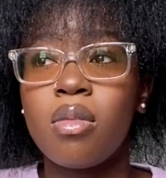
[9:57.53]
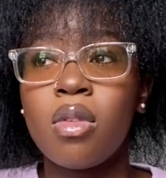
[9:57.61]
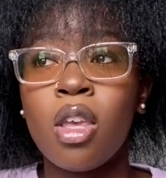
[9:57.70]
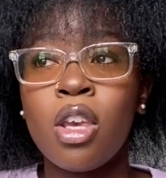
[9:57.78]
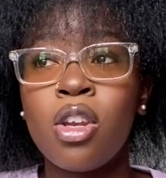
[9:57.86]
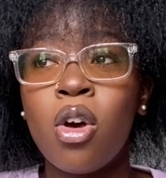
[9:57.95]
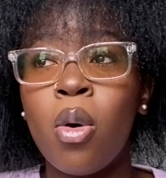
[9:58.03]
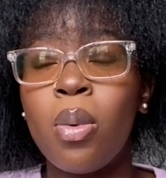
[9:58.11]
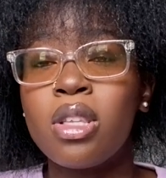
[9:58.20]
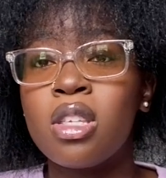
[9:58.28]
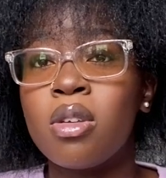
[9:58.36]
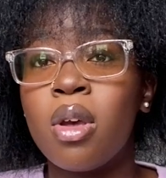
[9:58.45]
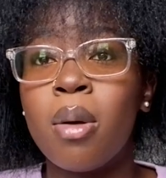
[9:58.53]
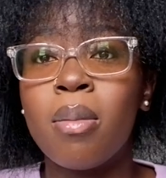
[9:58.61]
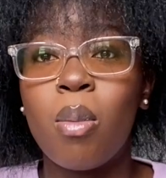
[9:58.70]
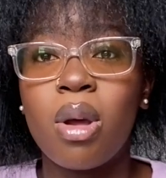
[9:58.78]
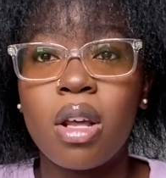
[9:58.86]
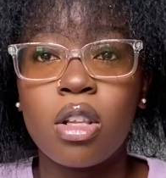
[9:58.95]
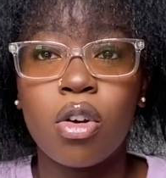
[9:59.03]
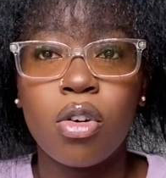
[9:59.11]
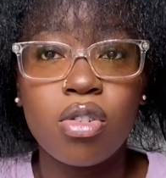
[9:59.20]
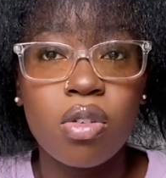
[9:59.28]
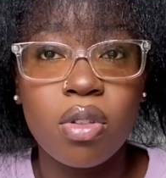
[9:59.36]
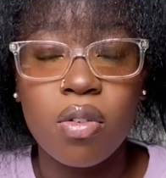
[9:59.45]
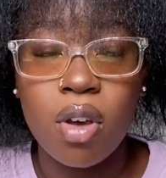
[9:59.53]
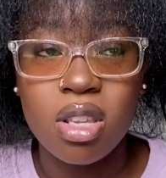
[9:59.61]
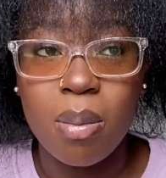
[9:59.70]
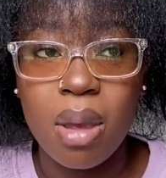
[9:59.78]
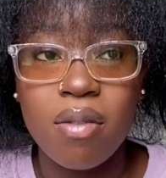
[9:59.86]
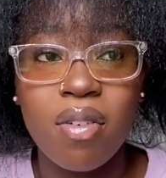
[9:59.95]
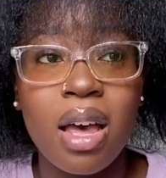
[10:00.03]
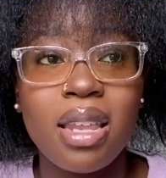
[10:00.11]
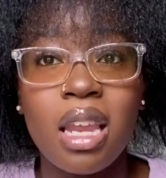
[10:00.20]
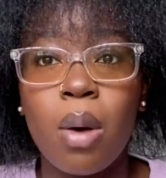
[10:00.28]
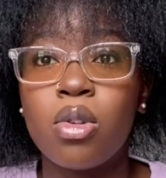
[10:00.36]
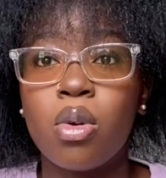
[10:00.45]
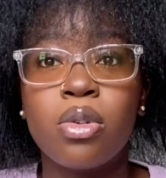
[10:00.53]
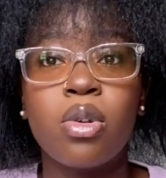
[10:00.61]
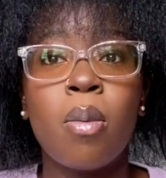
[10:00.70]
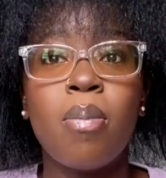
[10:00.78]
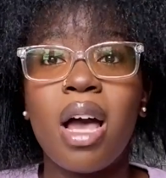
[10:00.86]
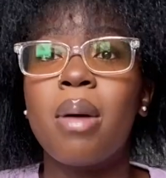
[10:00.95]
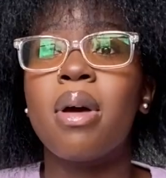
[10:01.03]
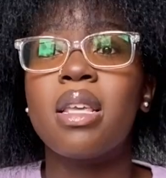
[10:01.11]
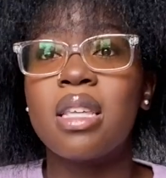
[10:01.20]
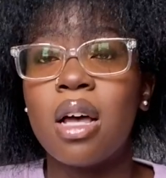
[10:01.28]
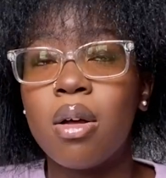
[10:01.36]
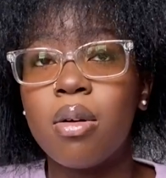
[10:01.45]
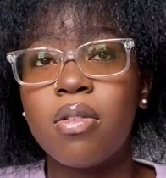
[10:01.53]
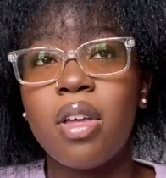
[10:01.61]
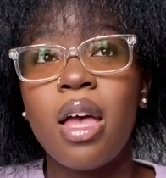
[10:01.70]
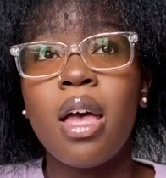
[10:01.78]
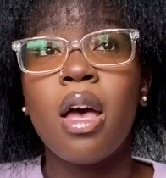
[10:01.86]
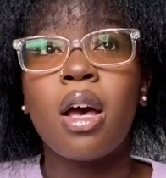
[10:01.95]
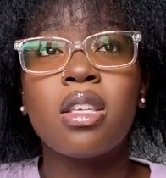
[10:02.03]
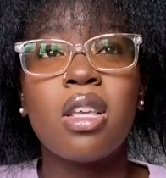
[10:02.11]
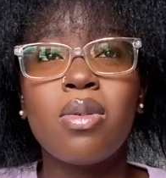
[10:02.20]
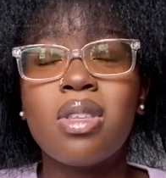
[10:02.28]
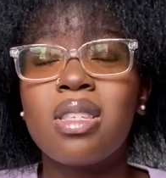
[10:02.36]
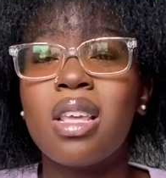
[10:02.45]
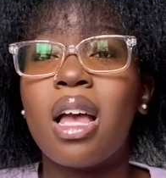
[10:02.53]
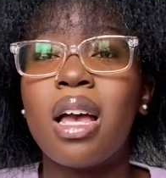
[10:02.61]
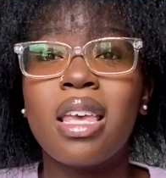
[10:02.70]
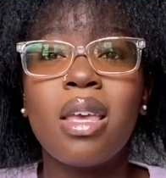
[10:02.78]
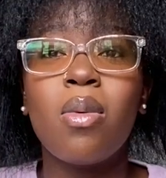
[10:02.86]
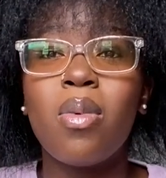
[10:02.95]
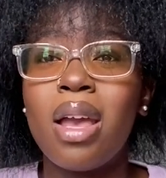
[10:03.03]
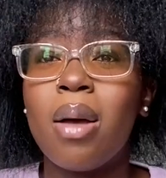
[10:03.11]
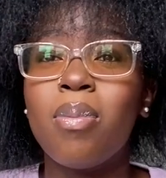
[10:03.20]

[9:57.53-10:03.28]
You know, I went out of the country for the first time ever, and that was also by myself. Because I was just like, I'm